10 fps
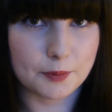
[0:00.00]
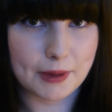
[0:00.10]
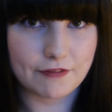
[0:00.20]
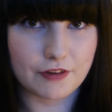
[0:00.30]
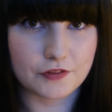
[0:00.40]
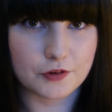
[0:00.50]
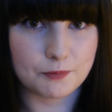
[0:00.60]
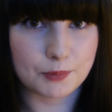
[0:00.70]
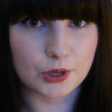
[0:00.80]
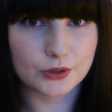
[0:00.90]
of my
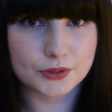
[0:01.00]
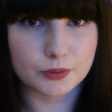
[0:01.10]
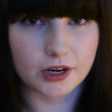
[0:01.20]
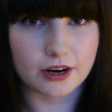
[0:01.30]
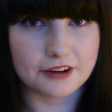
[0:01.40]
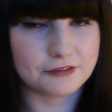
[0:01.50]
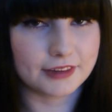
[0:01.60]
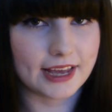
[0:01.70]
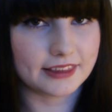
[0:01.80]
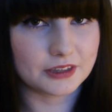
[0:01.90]
favourite books were
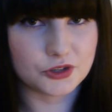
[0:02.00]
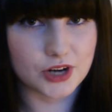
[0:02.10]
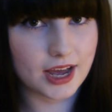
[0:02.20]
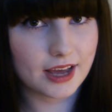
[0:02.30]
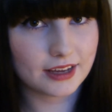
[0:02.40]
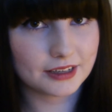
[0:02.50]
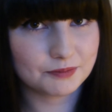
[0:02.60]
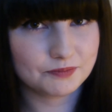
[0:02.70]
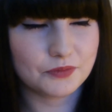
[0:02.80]
Vlad the Drac,